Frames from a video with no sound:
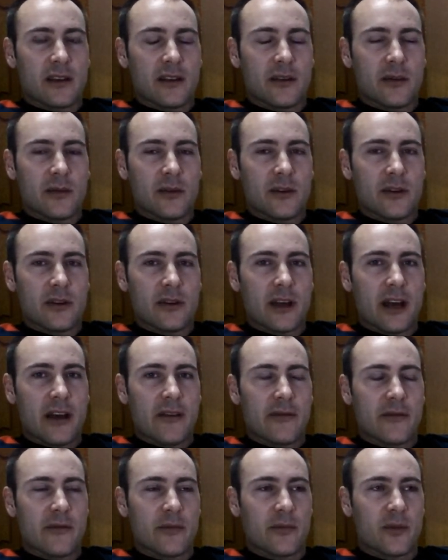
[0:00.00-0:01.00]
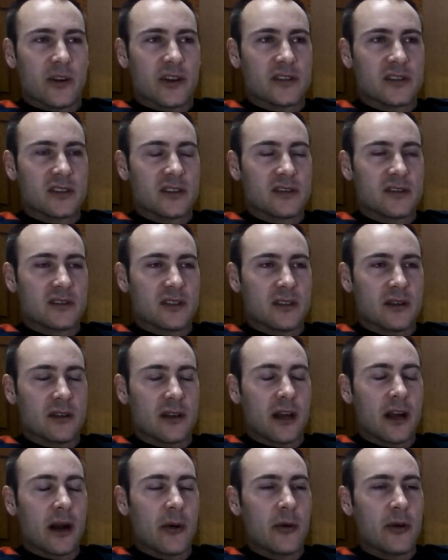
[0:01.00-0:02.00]
They wouldn't have prisons, and
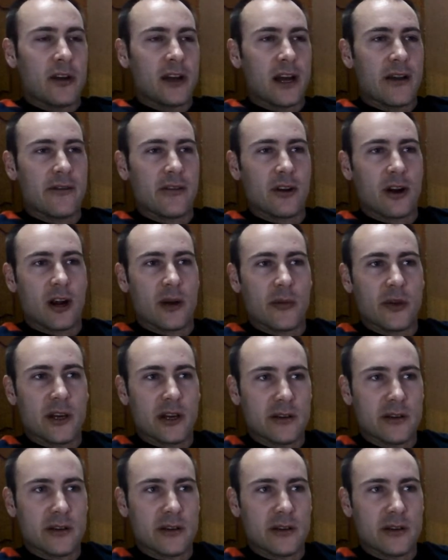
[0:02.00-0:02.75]
I wouldn't have an army.